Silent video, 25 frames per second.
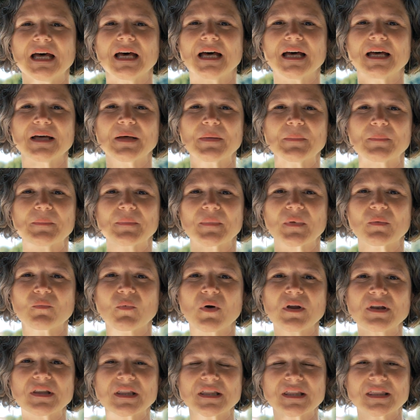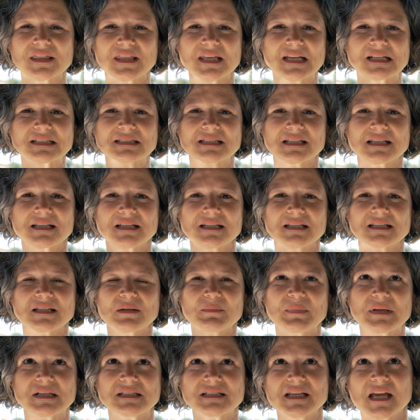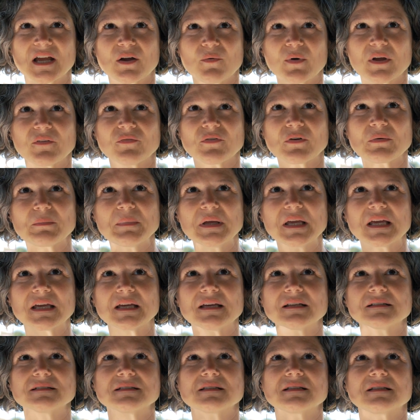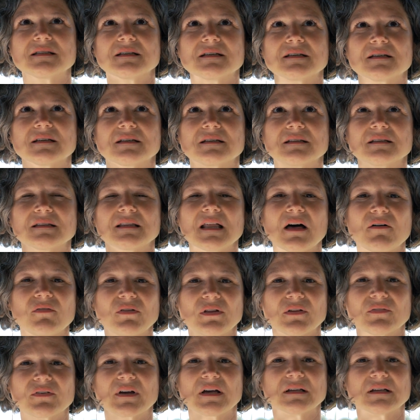Um, one of the things that the big takeaway for me is the level of